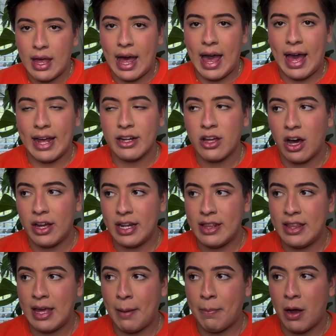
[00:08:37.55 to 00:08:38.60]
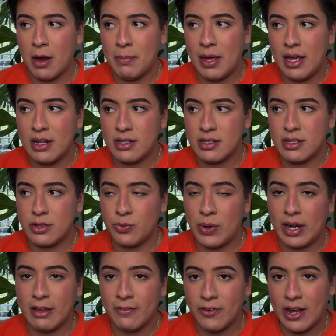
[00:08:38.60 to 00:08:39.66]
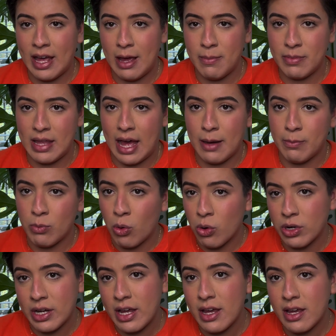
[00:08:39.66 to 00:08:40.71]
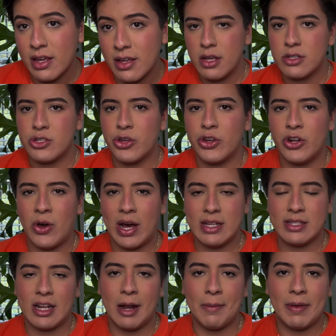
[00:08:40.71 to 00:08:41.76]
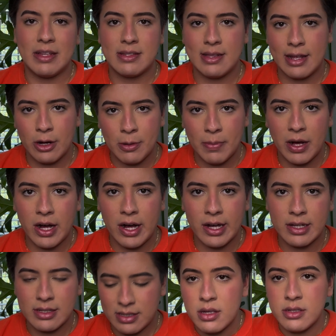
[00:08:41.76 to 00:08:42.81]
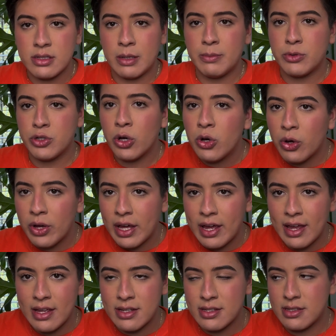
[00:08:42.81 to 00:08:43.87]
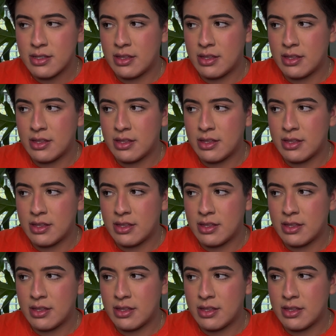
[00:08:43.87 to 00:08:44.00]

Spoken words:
I had gotten the apartment ready for him that morning, so you know, I set up his litter box, some toys,